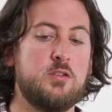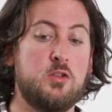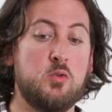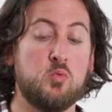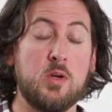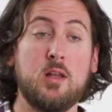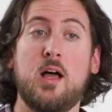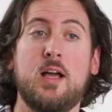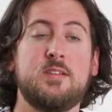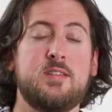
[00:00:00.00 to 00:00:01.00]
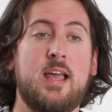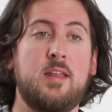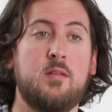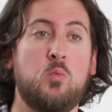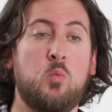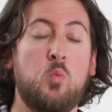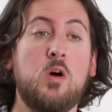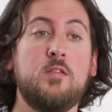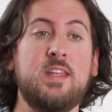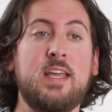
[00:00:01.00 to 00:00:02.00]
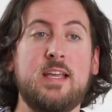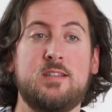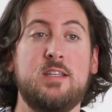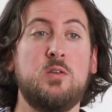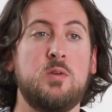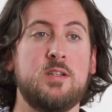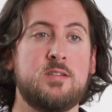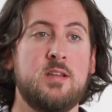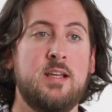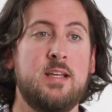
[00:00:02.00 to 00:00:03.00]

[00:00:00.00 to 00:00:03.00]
you realize that one of the AC units